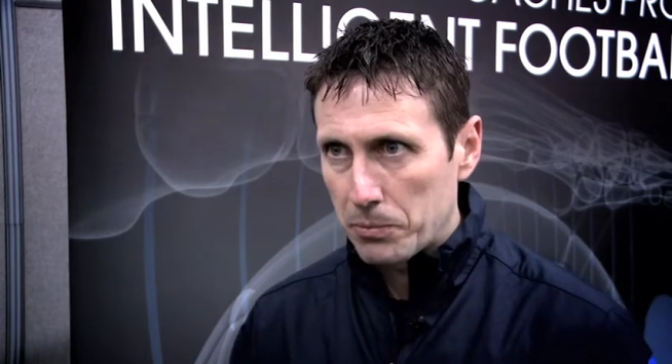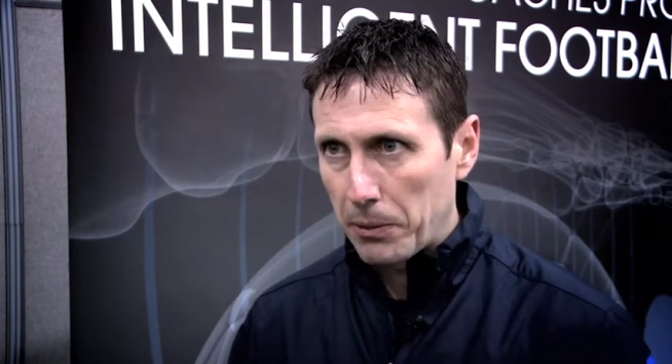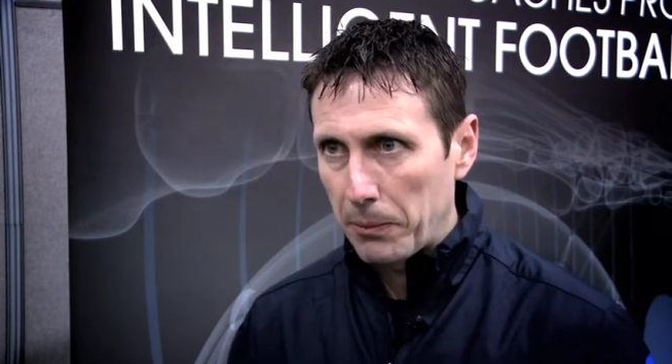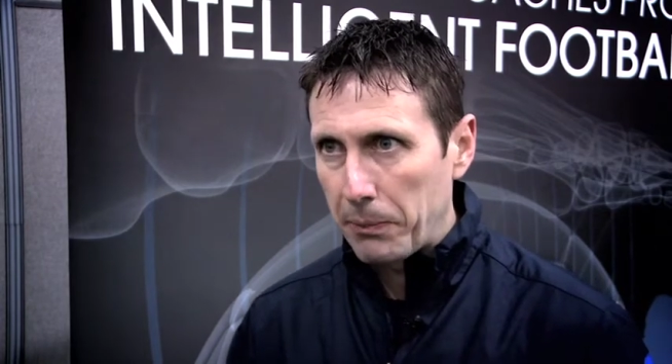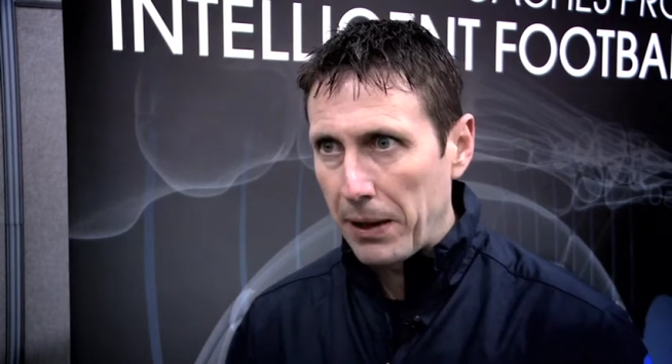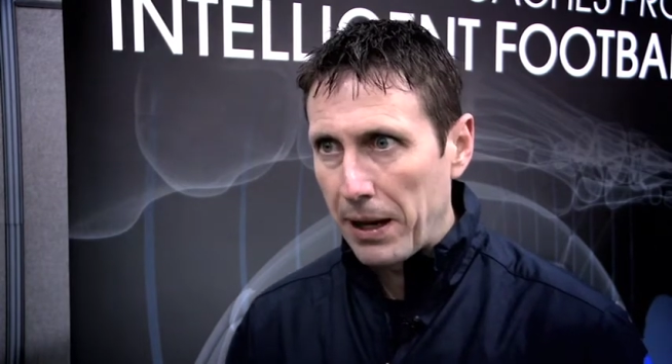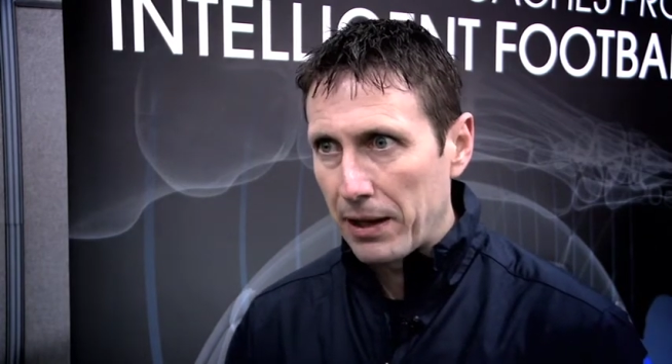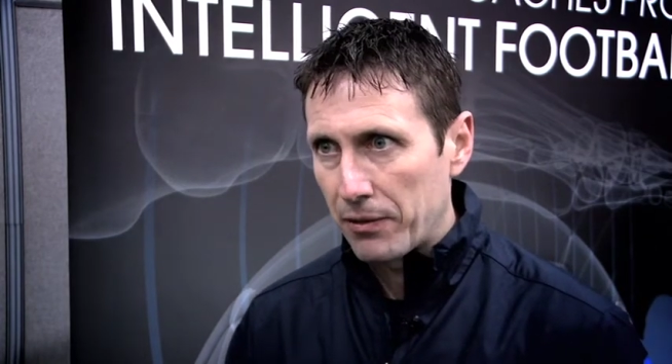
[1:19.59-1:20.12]

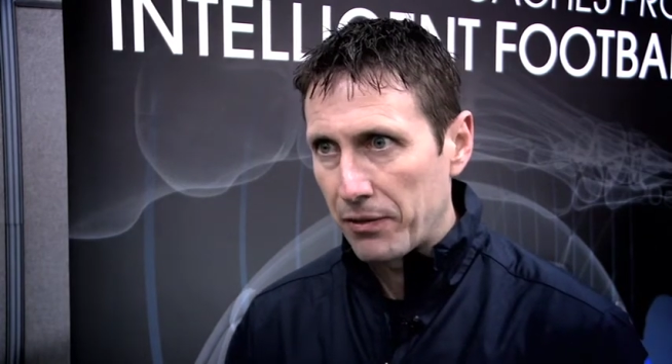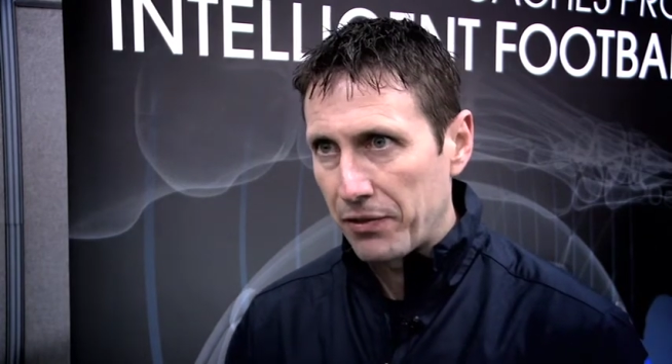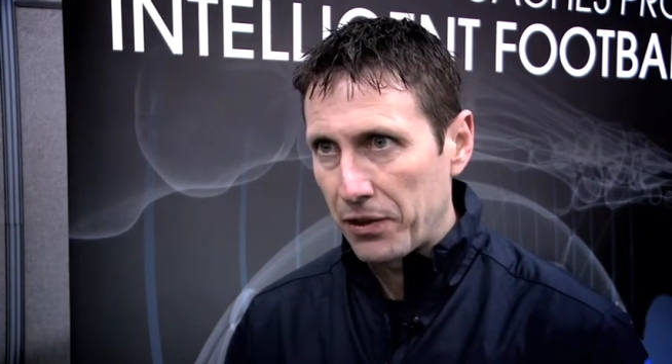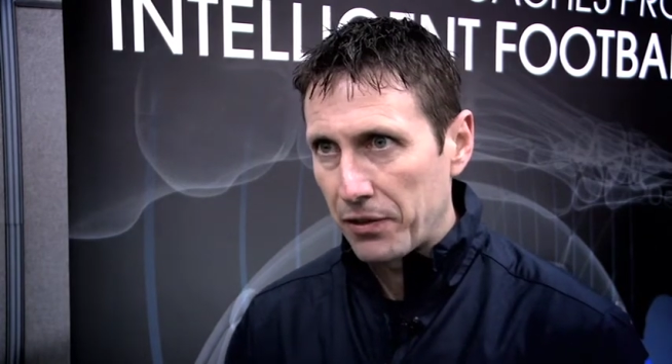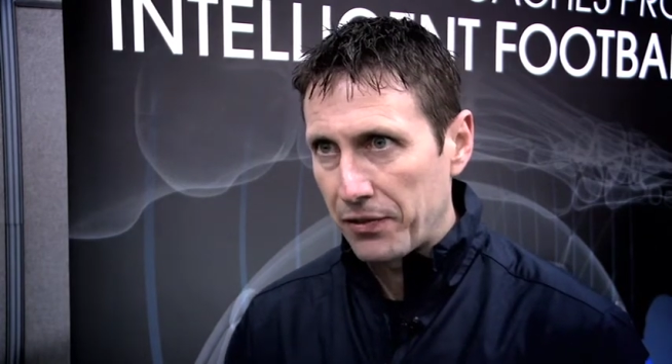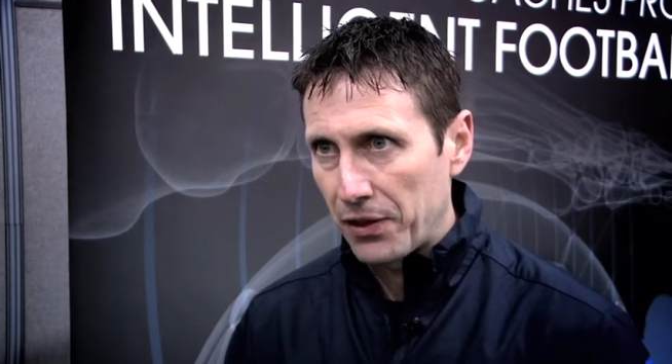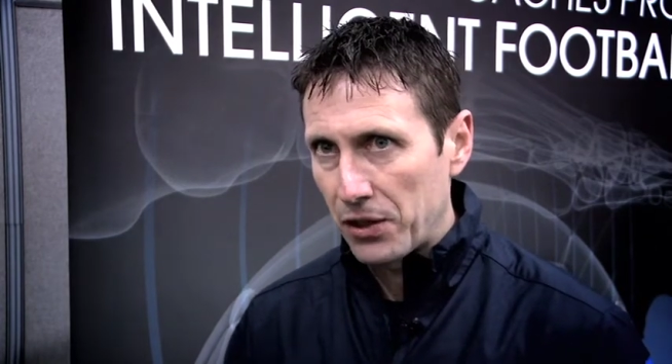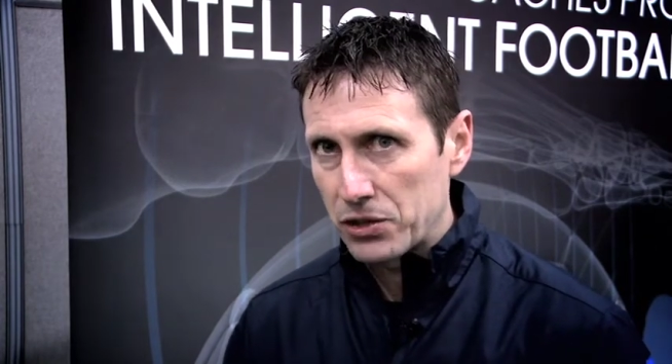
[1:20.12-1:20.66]
prepare them for
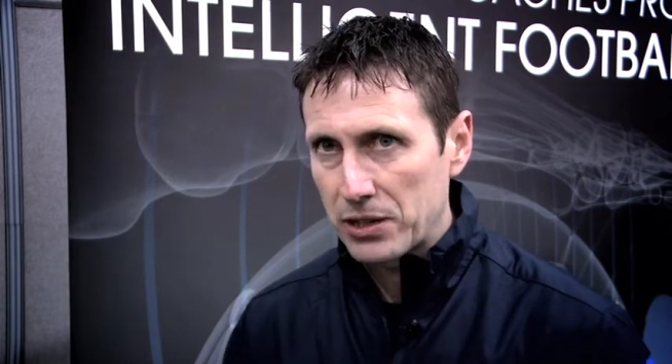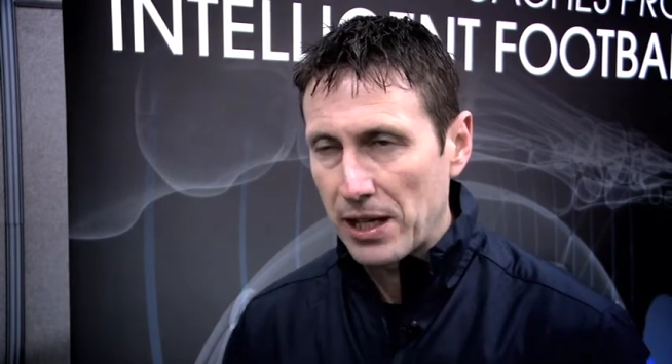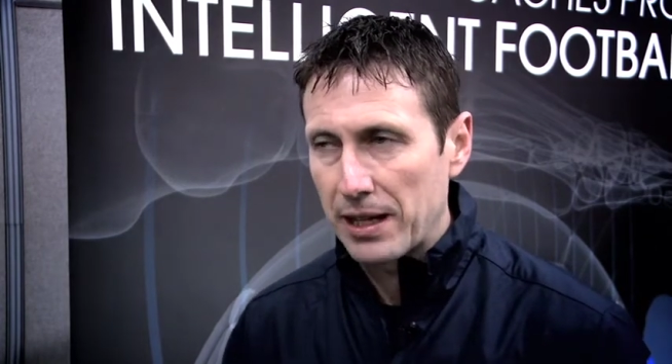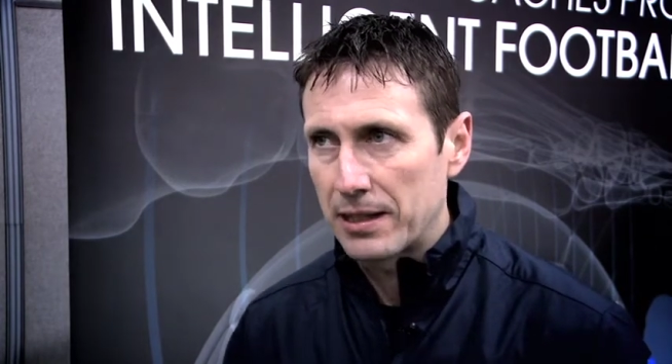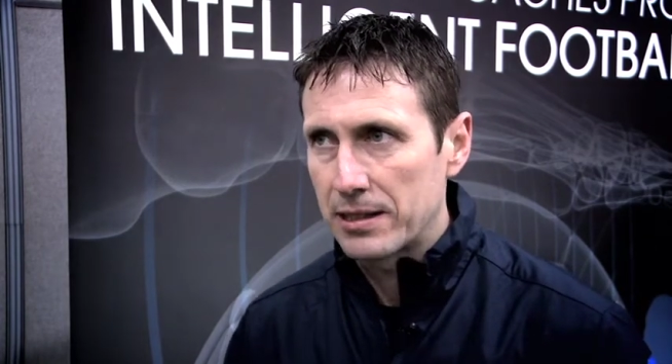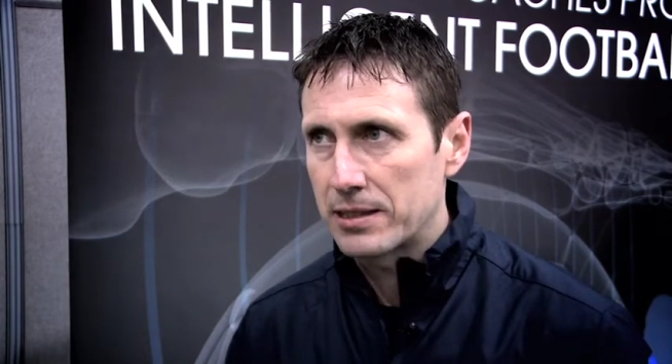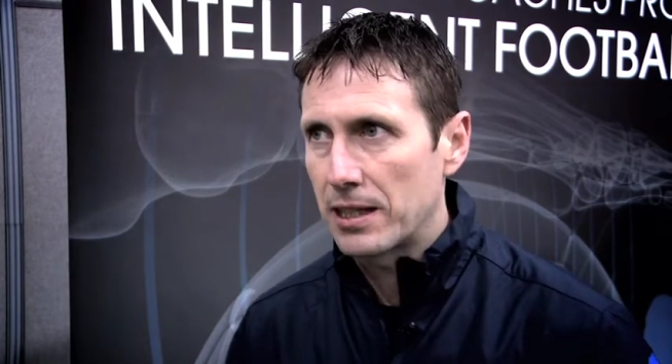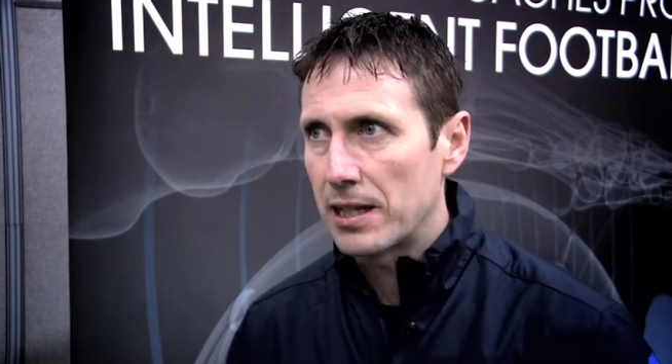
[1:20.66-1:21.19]
the first day of
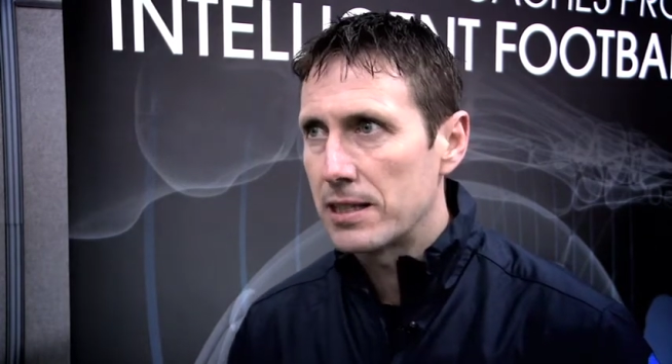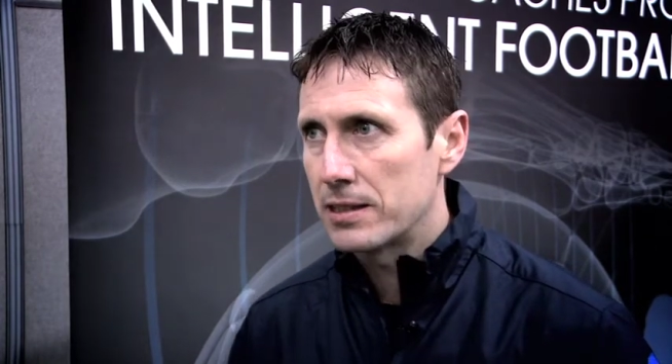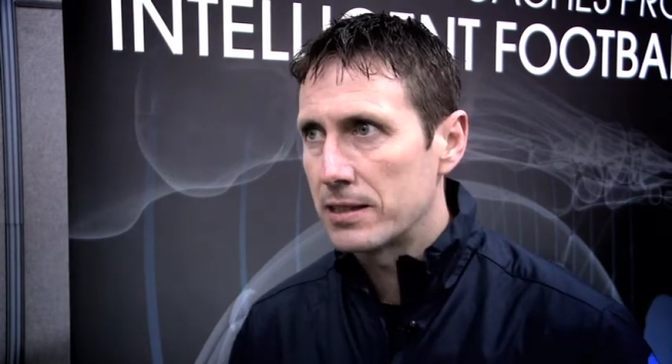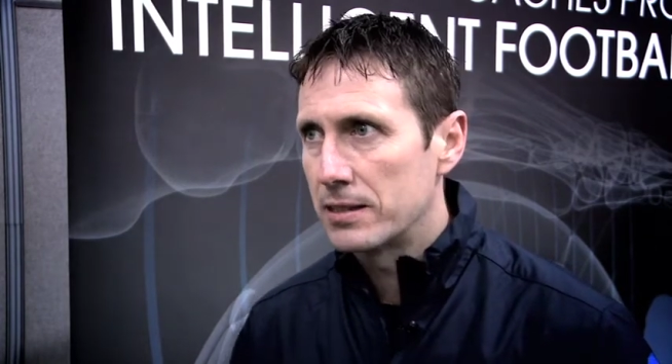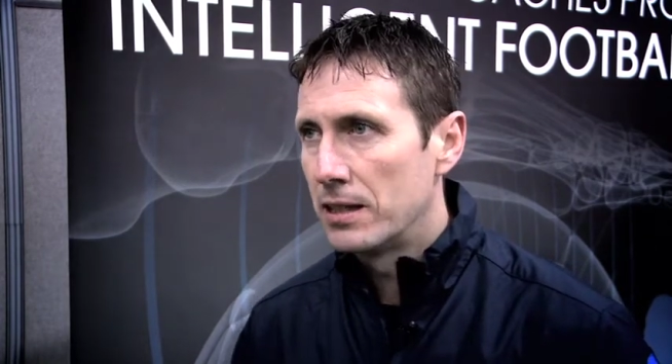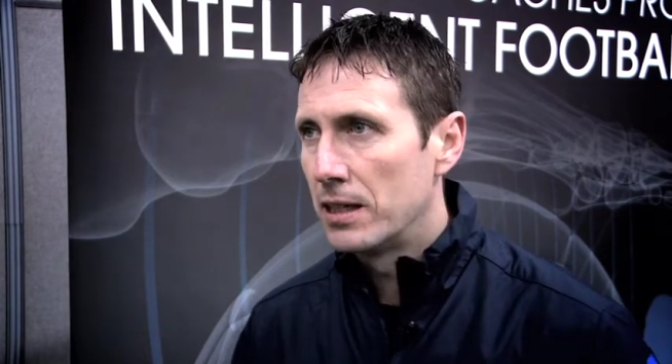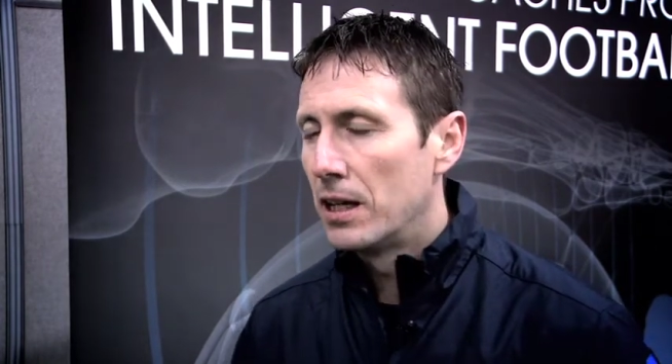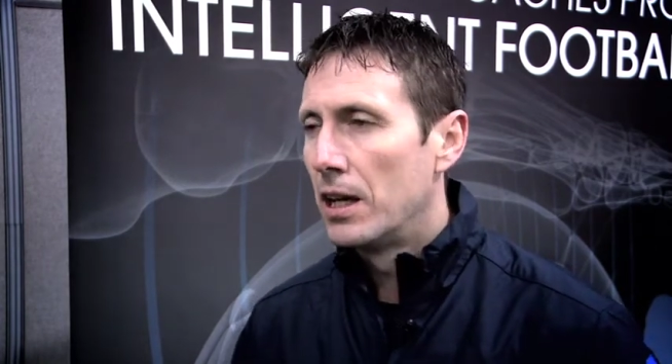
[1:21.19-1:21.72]
the season.